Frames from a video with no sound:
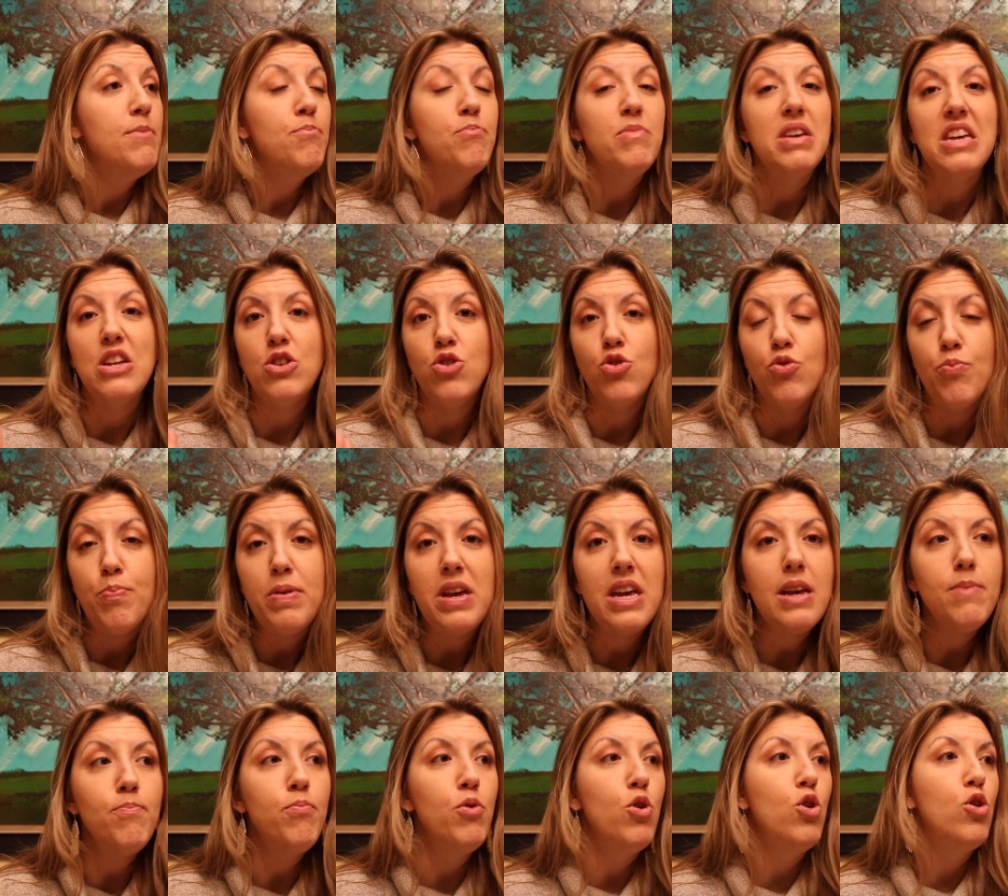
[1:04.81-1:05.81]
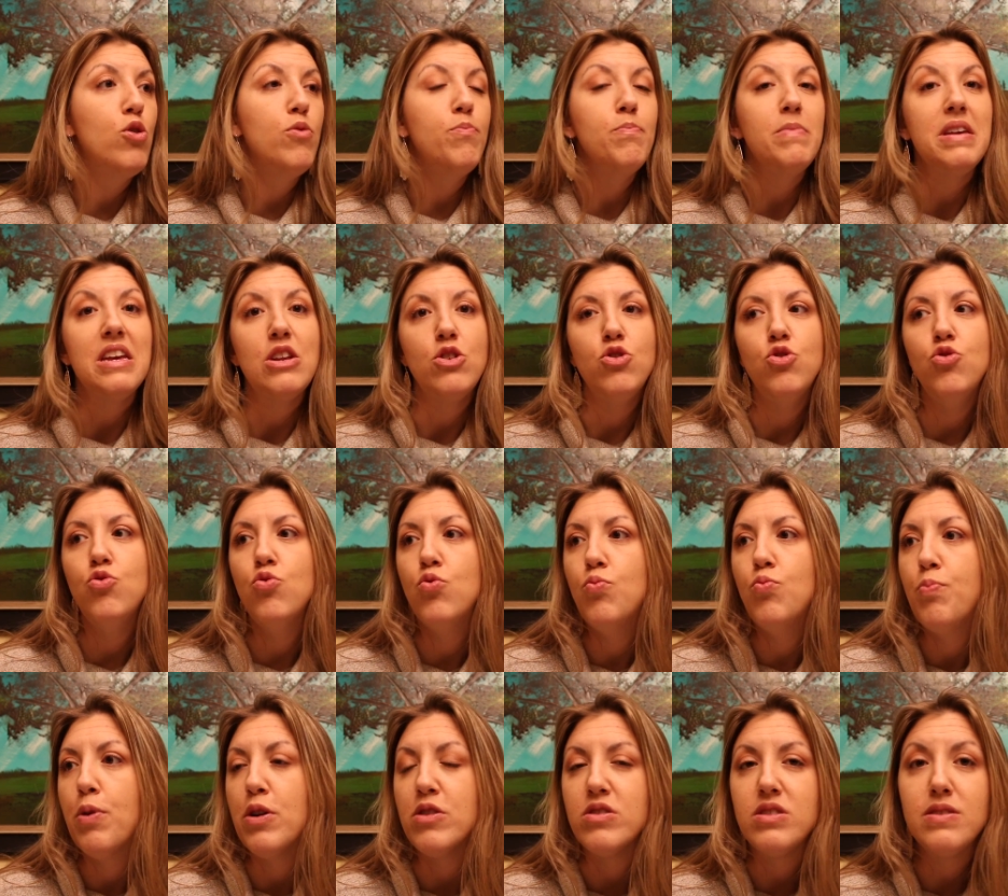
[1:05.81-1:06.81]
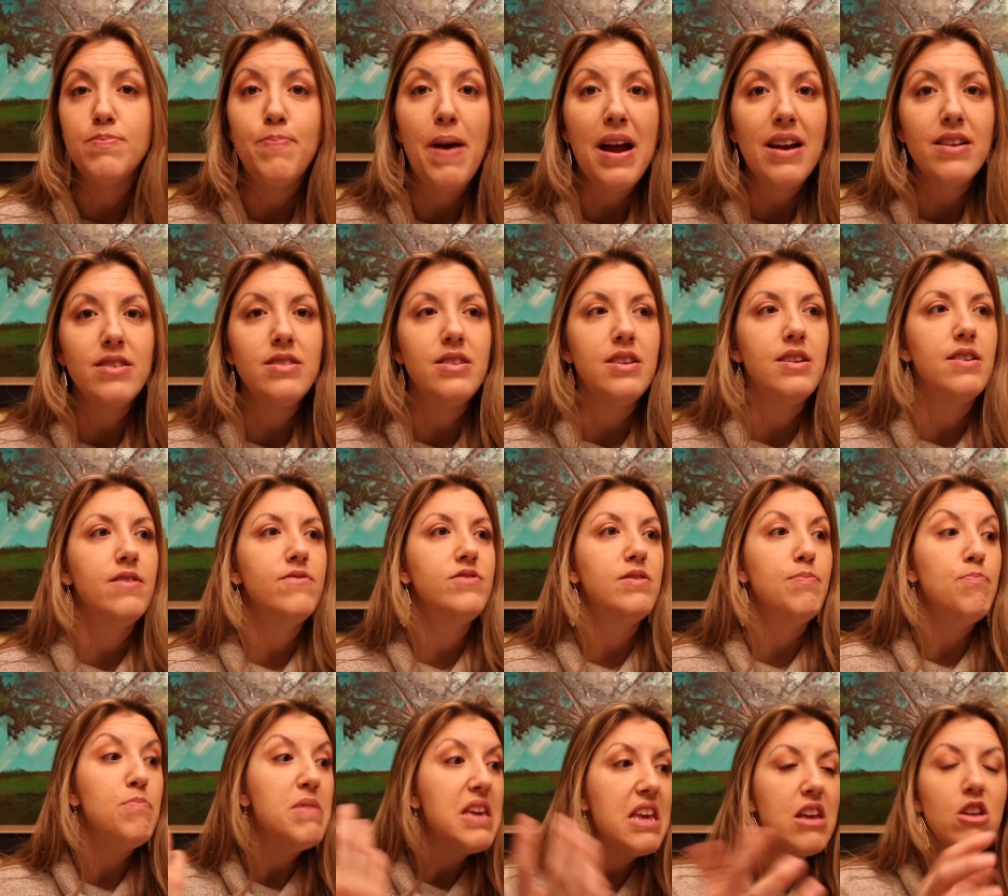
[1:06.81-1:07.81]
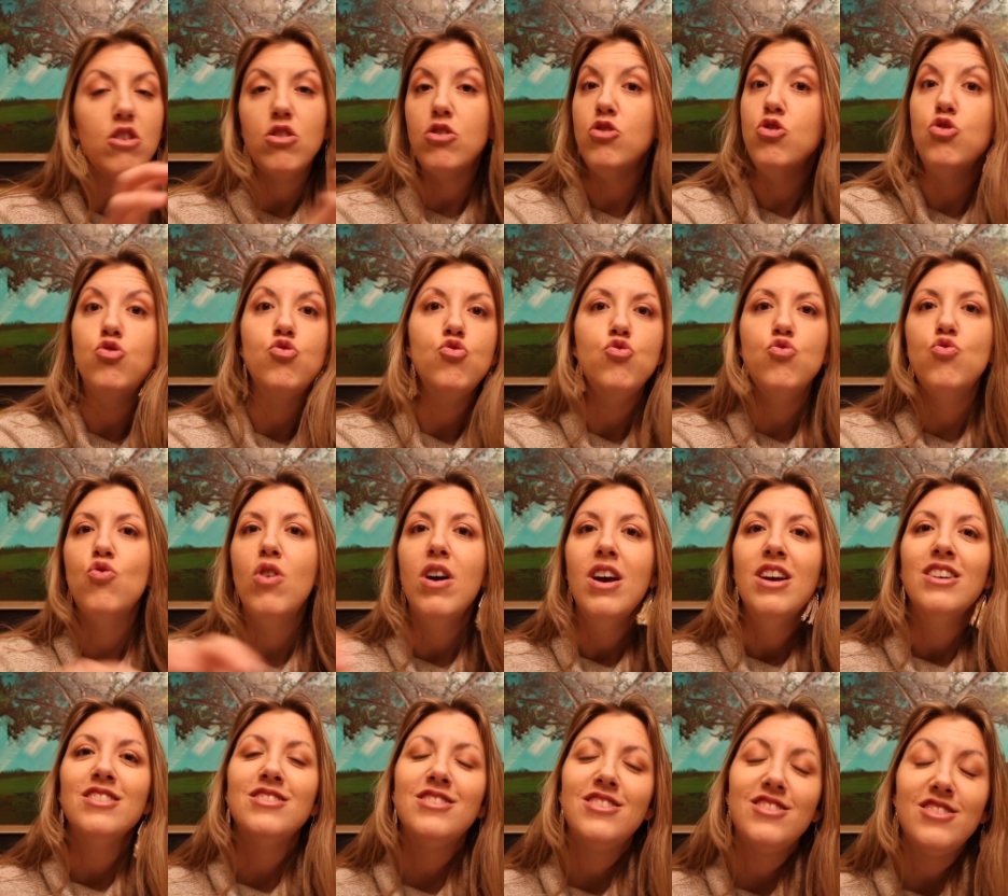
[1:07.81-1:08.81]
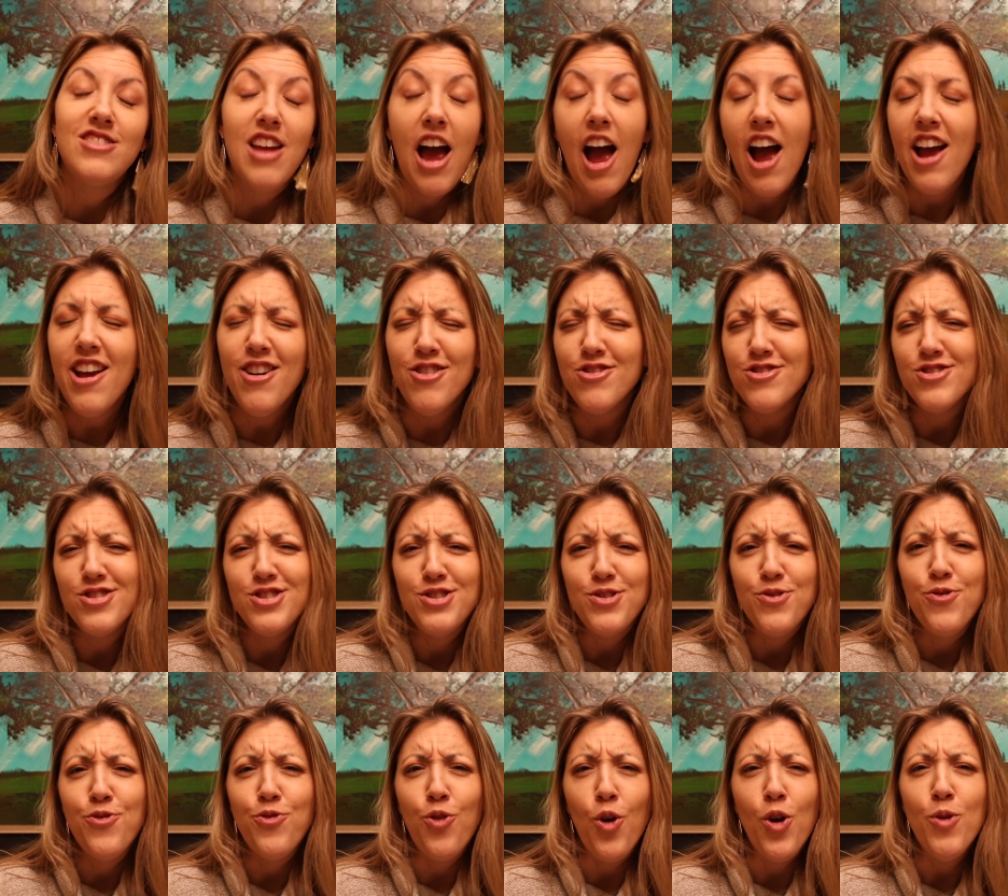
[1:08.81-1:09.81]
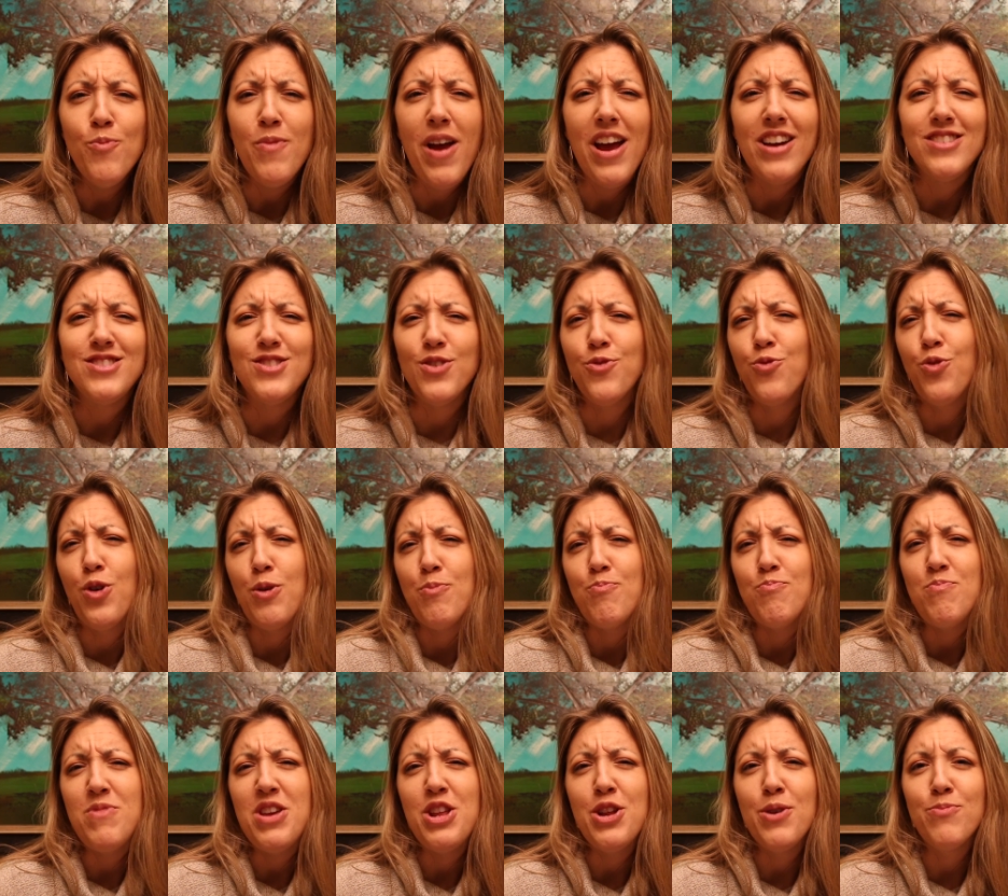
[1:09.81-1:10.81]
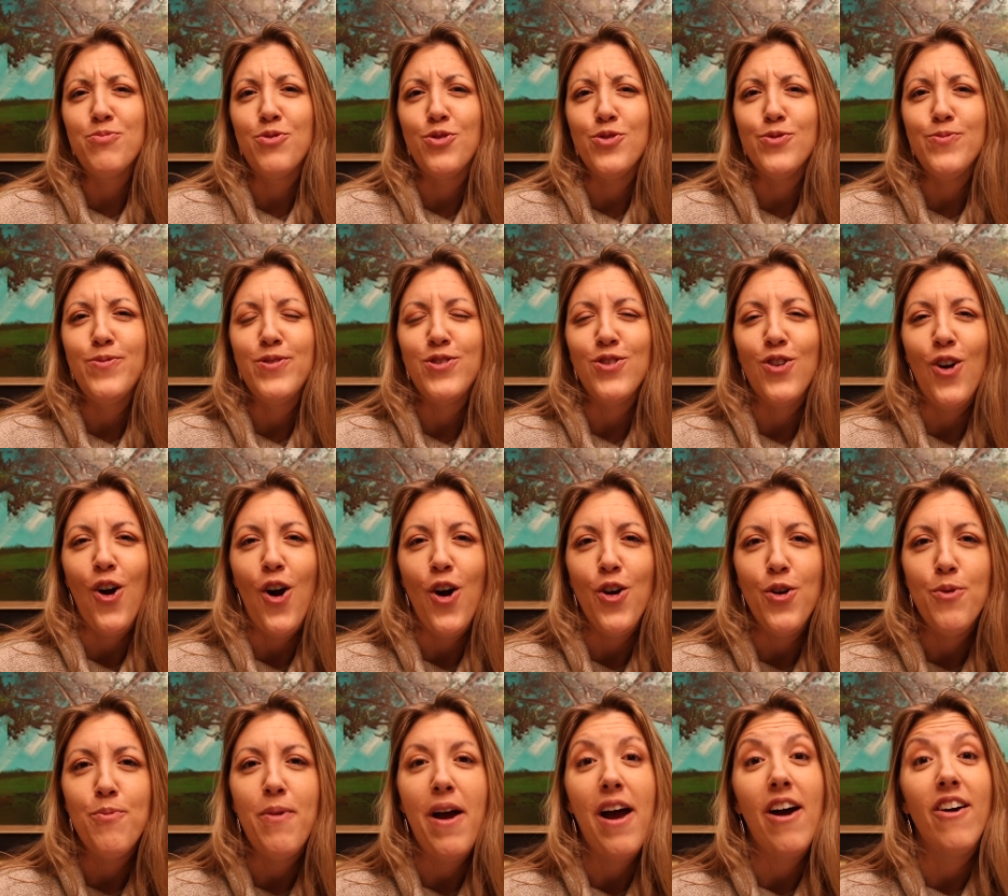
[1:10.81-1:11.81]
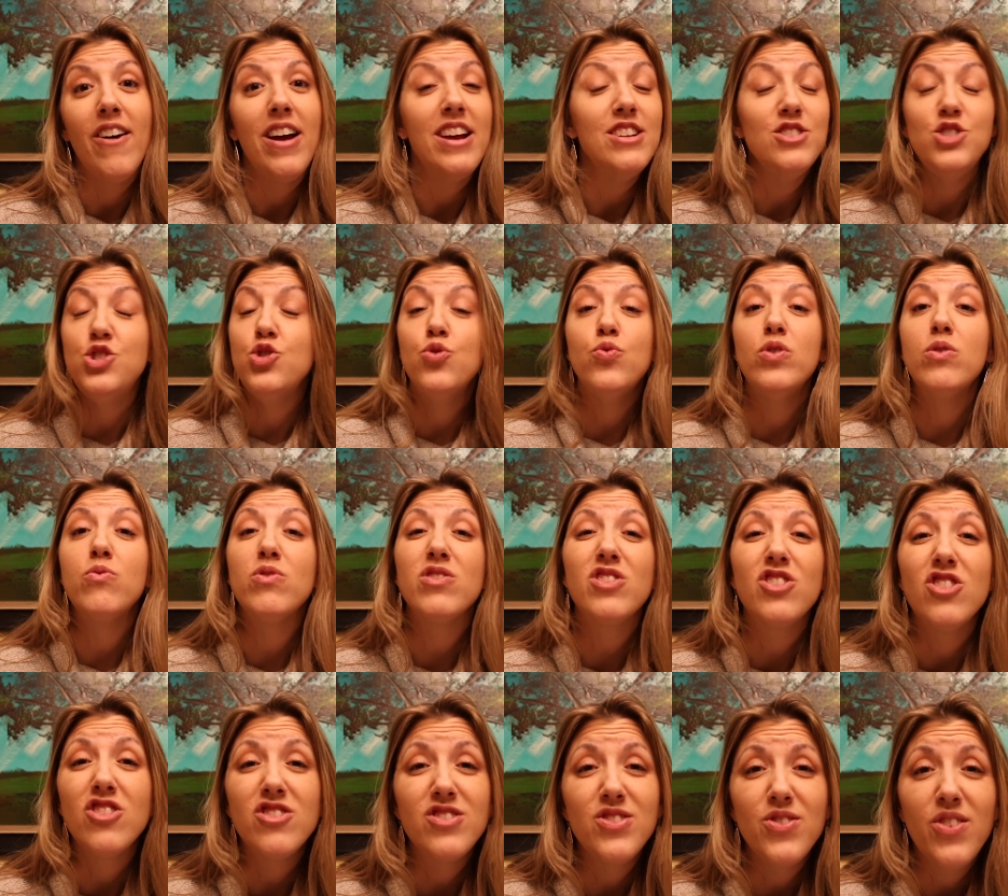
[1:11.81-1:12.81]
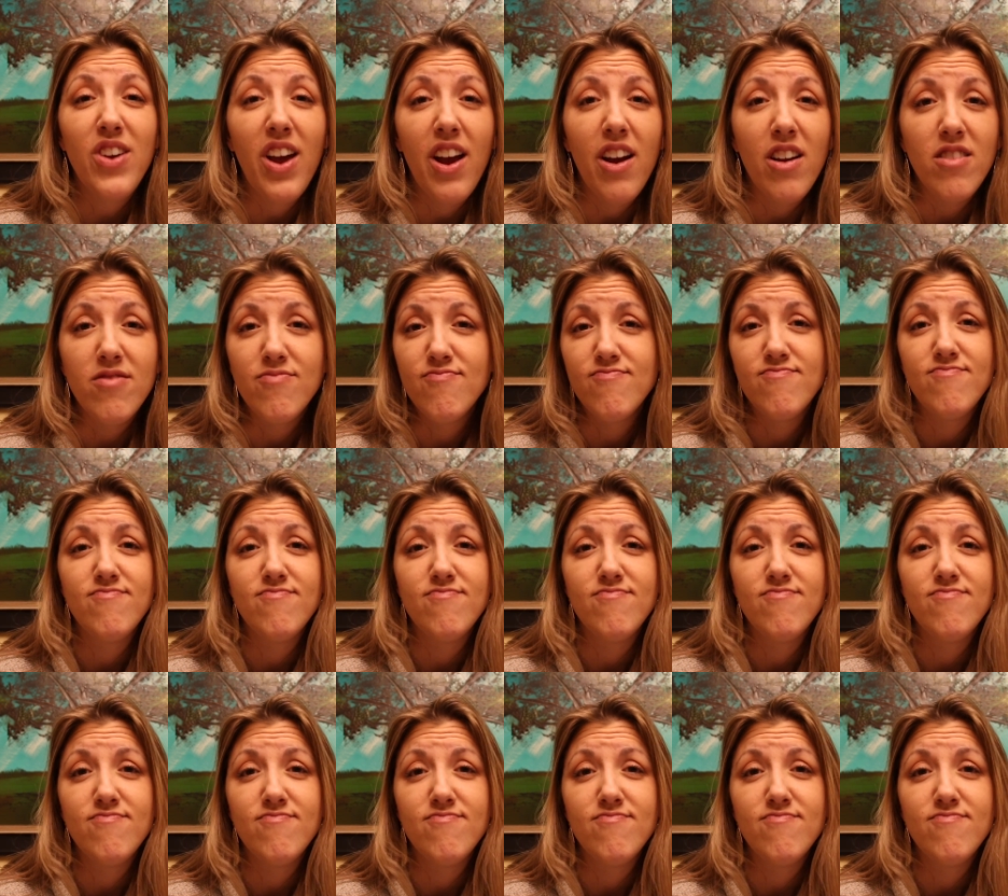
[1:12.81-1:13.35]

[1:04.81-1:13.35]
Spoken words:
Meet new people, meet new perspectives, meet new styles of formats of what meetup groups are all about, and do it with Cooks Who Care.